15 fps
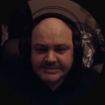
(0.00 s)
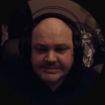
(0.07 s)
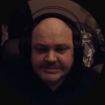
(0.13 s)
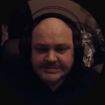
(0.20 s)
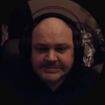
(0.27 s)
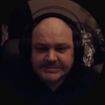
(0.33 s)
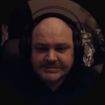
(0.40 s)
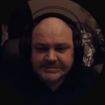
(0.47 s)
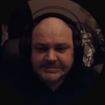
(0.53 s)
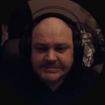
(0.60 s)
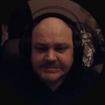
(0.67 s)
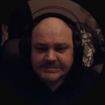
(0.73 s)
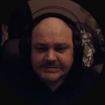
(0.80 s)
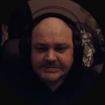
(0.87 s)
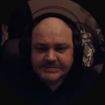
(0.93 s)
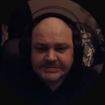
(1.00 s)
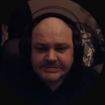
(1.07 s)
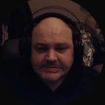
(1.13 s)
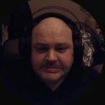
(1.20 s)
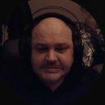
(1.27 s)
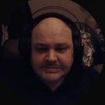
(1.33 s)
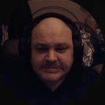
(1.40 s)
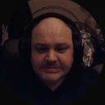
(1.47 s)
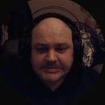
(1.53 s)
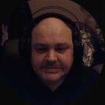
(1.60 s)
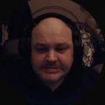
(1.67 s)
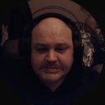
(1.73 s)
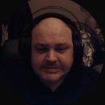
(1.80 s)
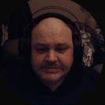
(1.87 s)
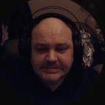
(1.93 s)

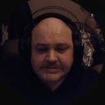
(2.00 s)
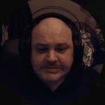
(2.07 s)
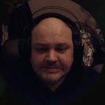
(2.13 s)
(silence)